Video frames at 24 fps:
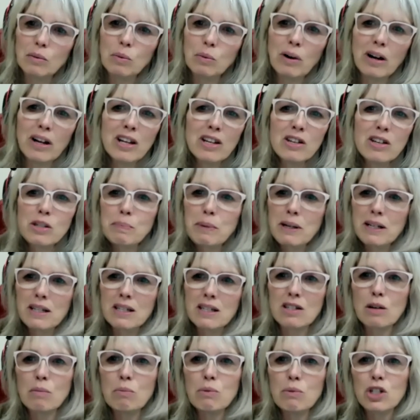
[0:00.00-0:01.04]
Well, you
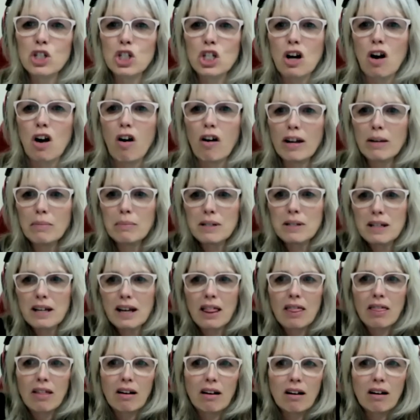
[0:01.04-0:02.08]
spent so much time
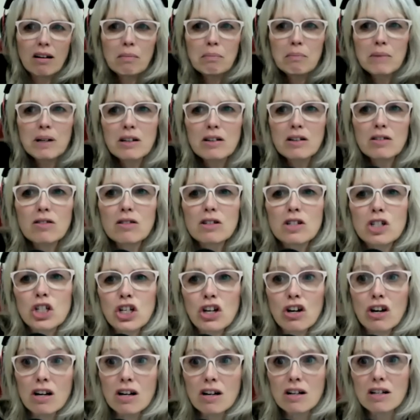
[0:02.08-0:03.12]
together. Oh my God,
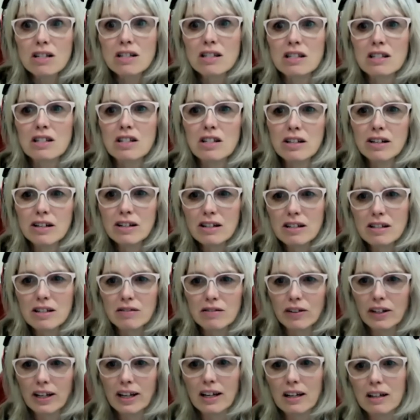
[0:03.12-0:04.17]
years and
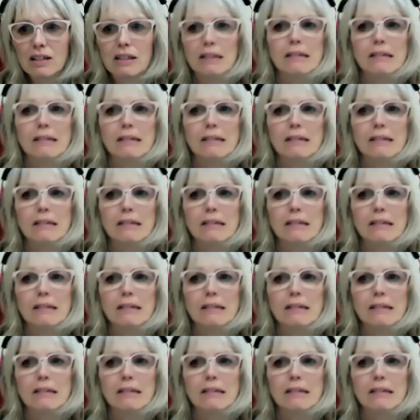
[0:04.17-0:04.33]
years of it.